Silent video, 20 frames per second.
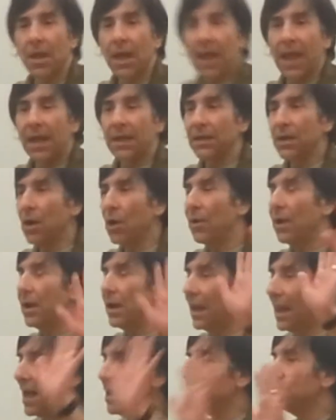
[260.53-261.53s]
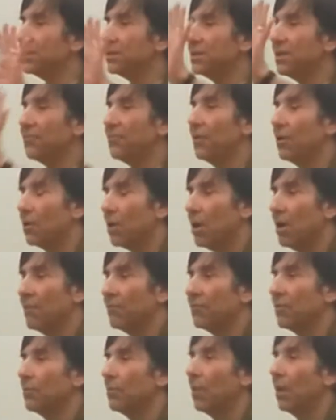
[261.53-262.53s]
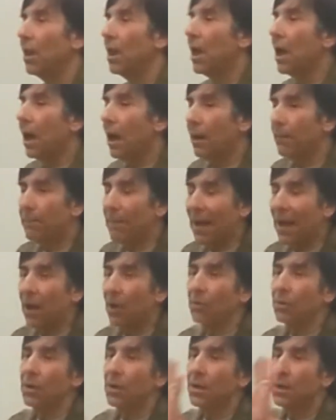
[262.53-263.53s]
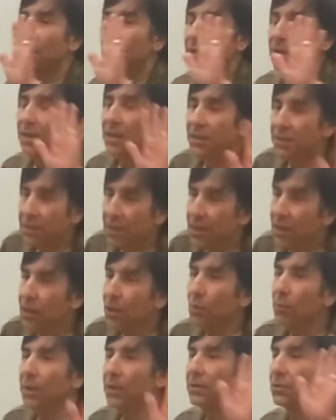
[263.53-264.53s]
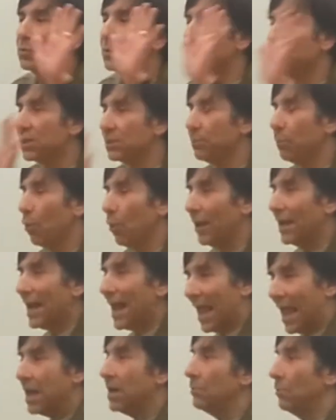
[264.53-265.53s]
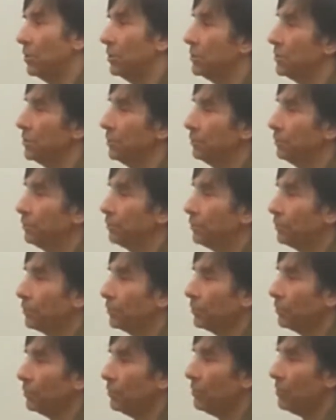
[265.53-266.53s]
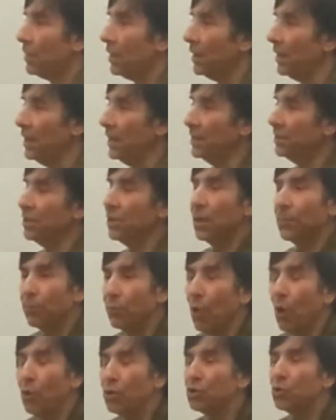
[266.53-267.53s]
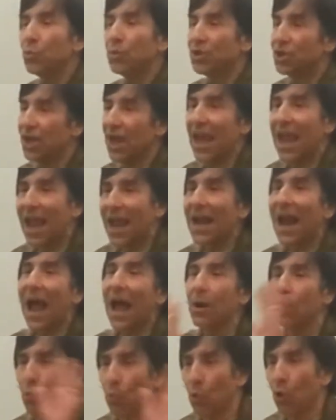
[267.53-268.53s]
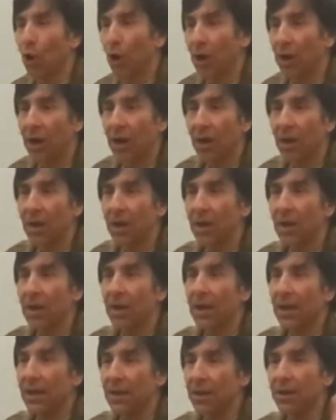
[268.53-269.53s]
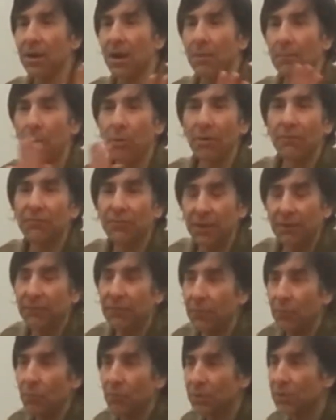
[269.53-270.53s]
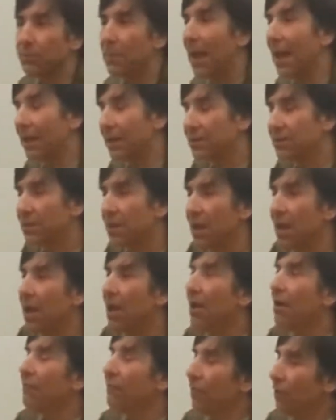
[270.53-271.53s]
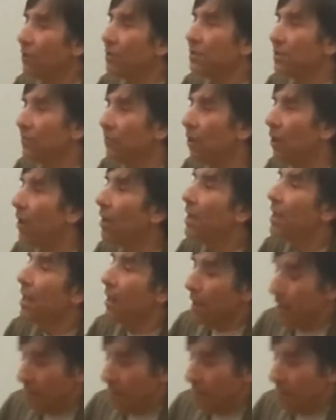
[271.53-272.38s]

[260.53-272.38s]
and, you know, and allows us to feel comfortable about continuing to exploit animals is an approach which cannot work in a number of different respects. First of all,